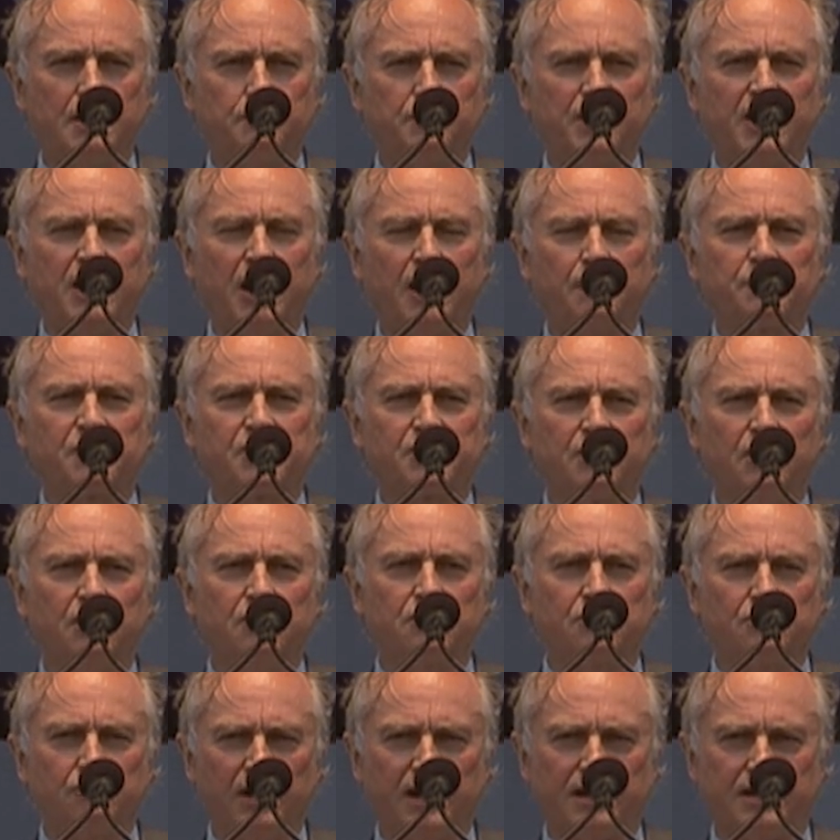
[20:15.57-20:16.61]
becomes so
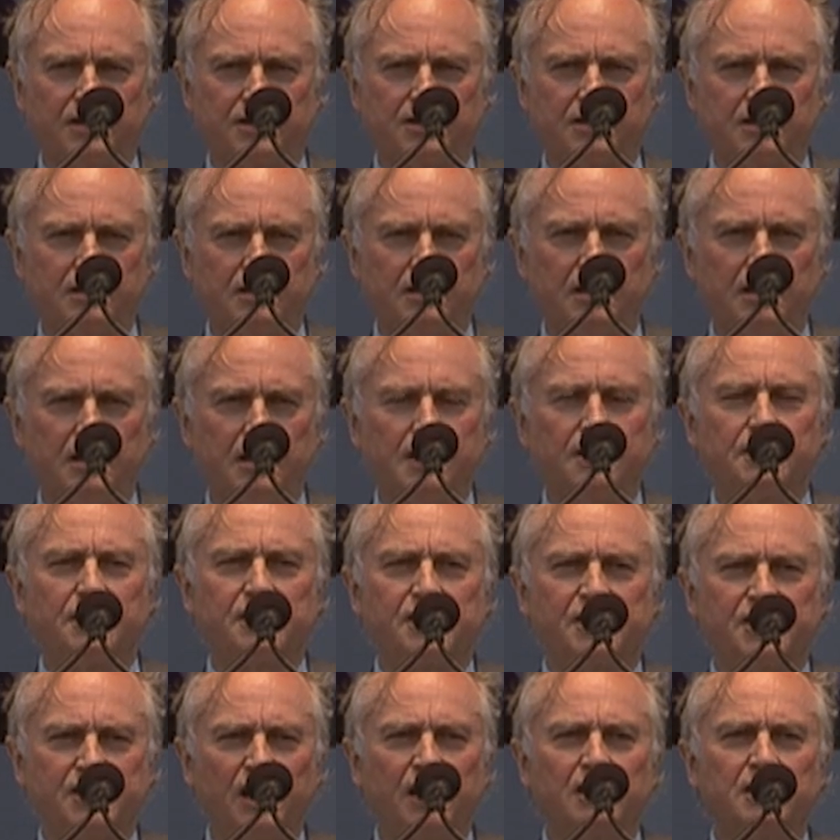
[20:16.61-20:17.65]
great that
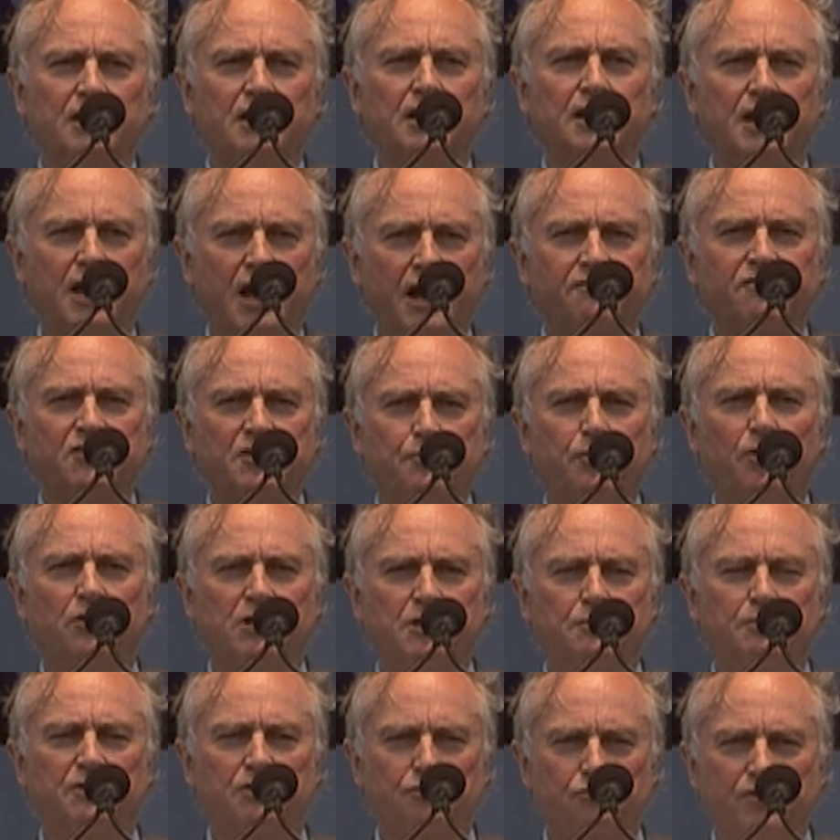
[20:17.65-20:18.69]
suddenly
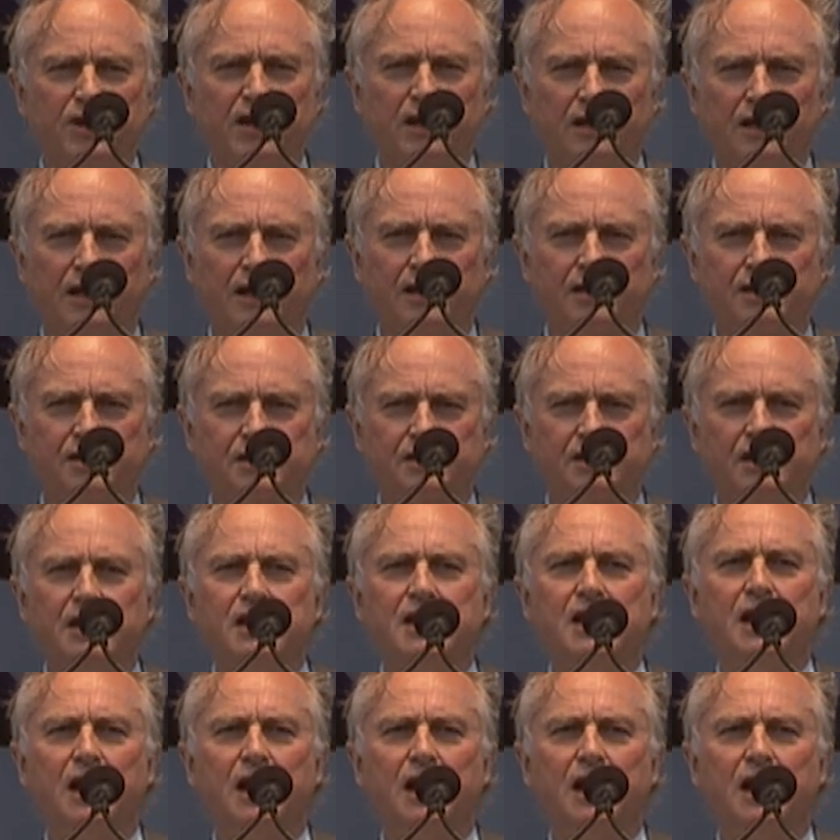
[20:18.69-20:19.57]
everybody will realize,